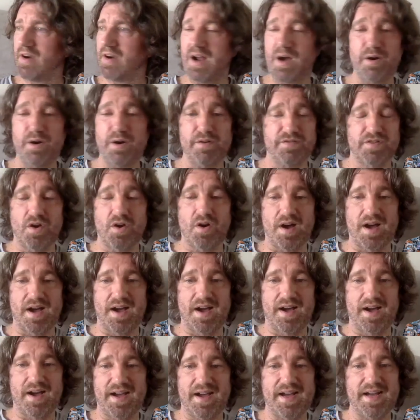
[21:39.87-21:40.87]
out of your
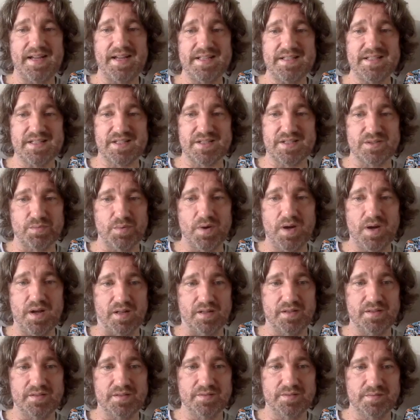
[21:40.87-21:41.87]
hands as
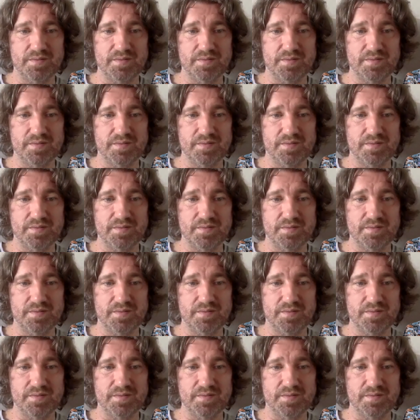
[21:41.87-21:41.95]
well.